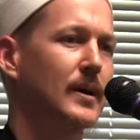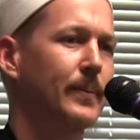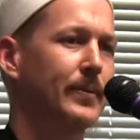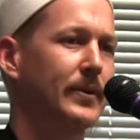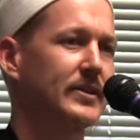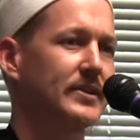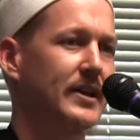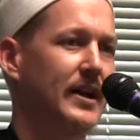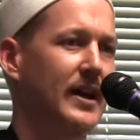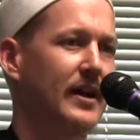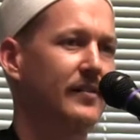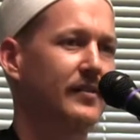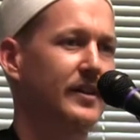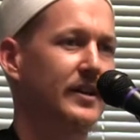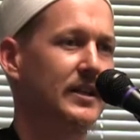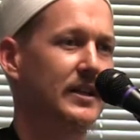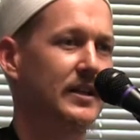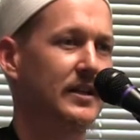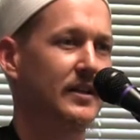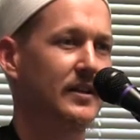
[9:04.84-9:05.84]
up into
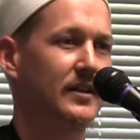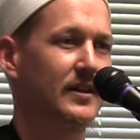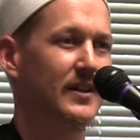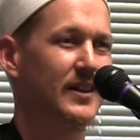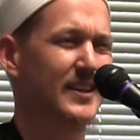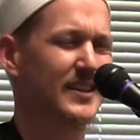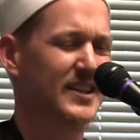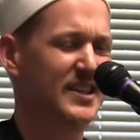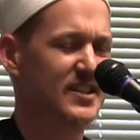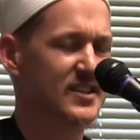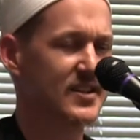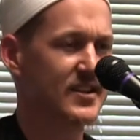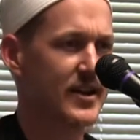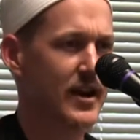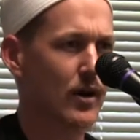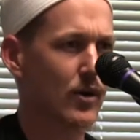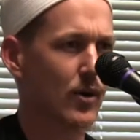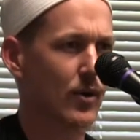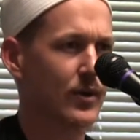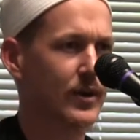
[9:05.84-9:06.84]
heaven this
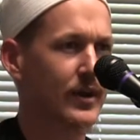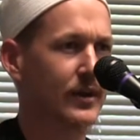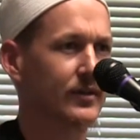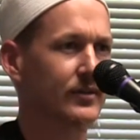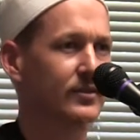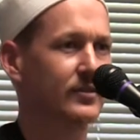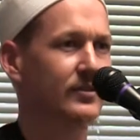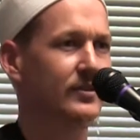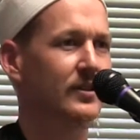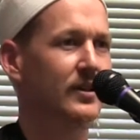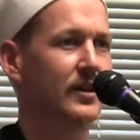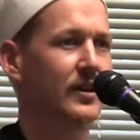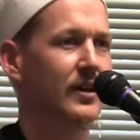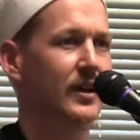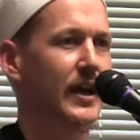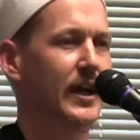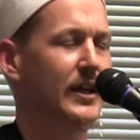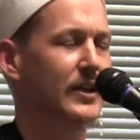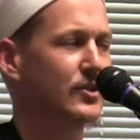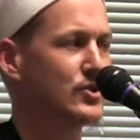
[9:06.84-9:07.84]
narrowness
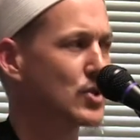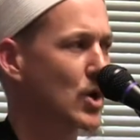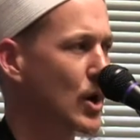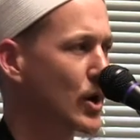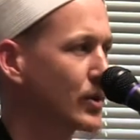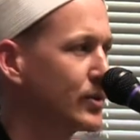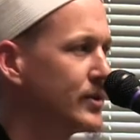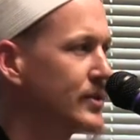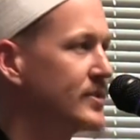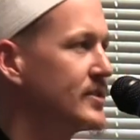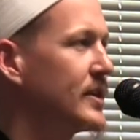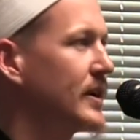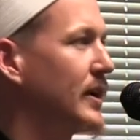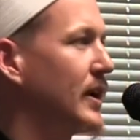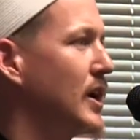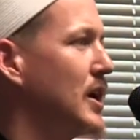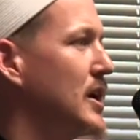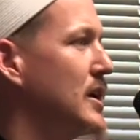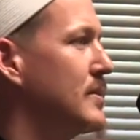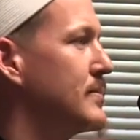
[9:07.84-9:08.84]
and darkness that
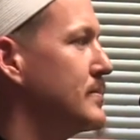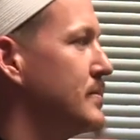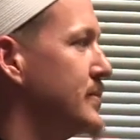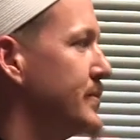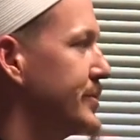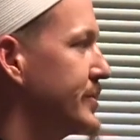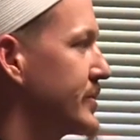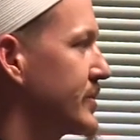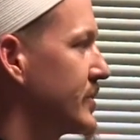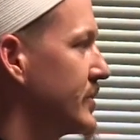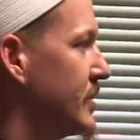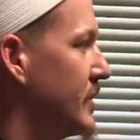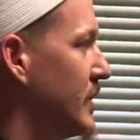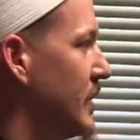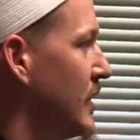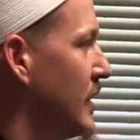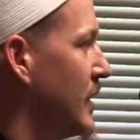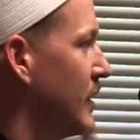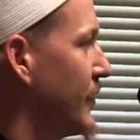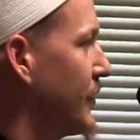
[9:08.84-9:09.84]
comes
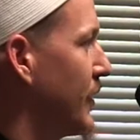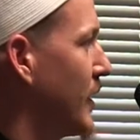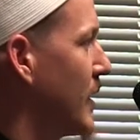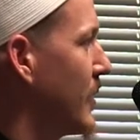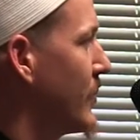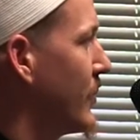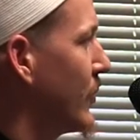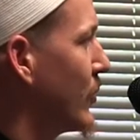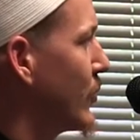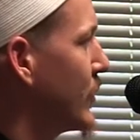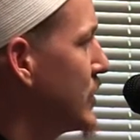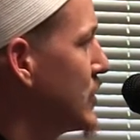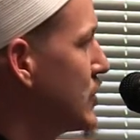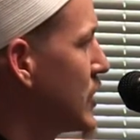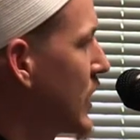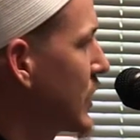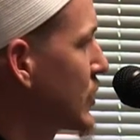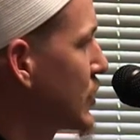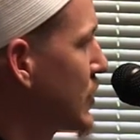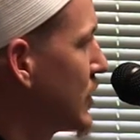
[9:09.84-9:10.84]
from
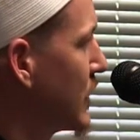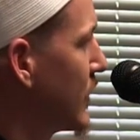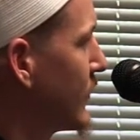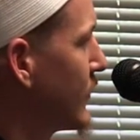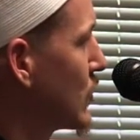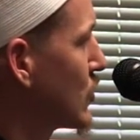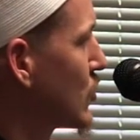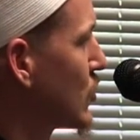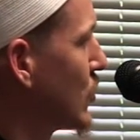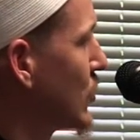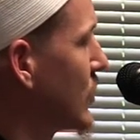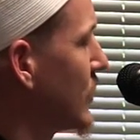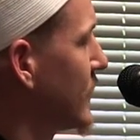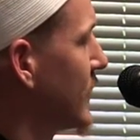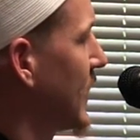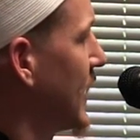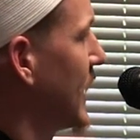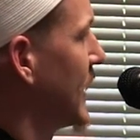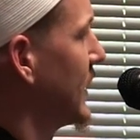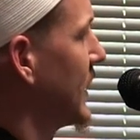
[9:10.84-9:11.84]
rejection of the truth of
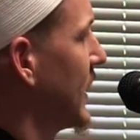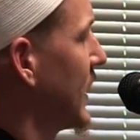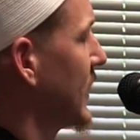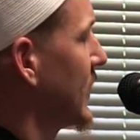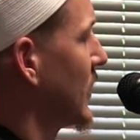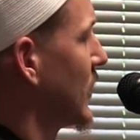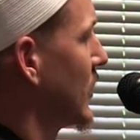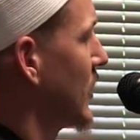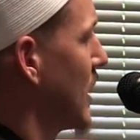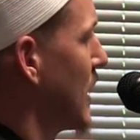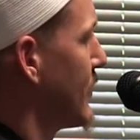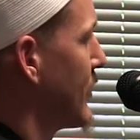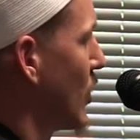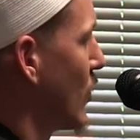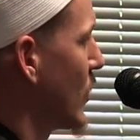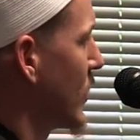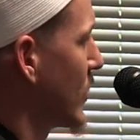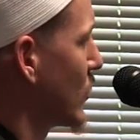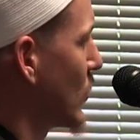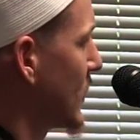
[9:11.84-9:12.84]
La ilaha illallah
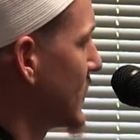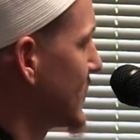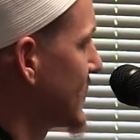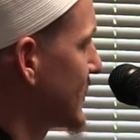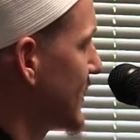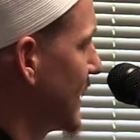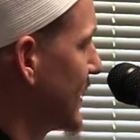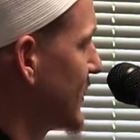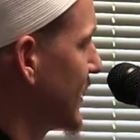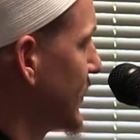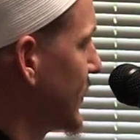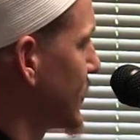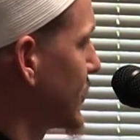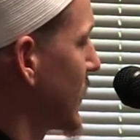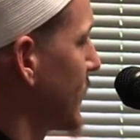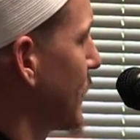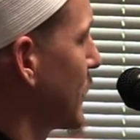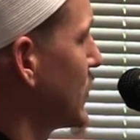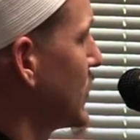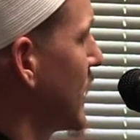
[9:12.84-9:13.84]
but when one says it there's
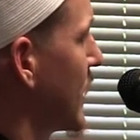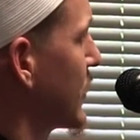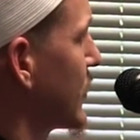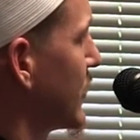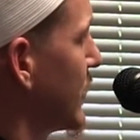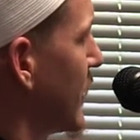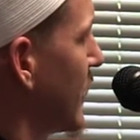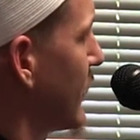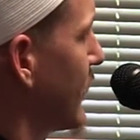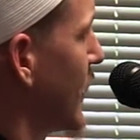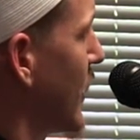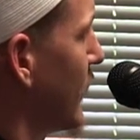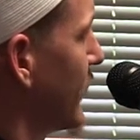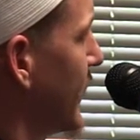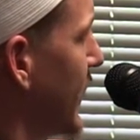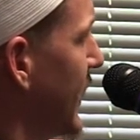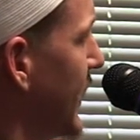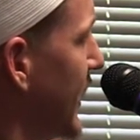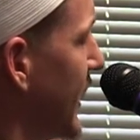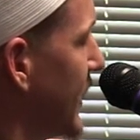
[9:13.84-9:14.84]
a protection
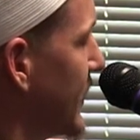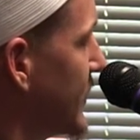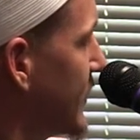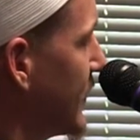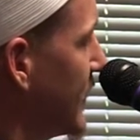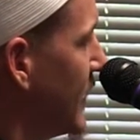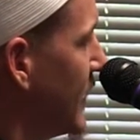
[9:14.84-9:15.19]
involved in it